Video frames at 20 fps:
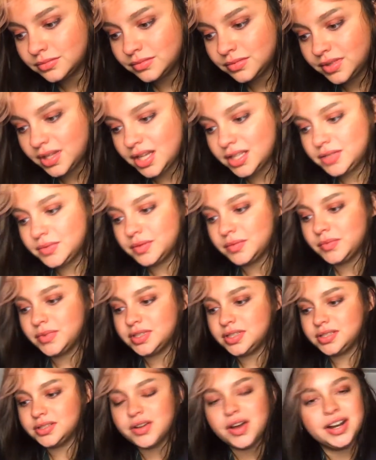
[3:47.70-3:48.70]
That's what, what
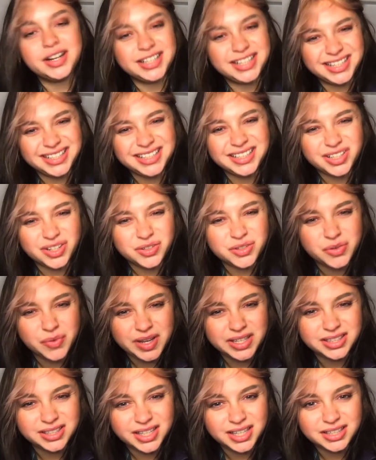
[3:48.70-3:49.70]
started it, you know,
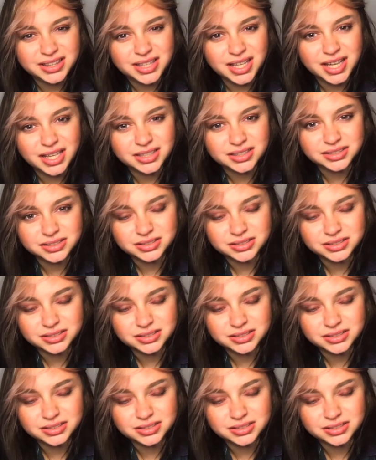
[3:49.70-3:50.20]
quitting like that.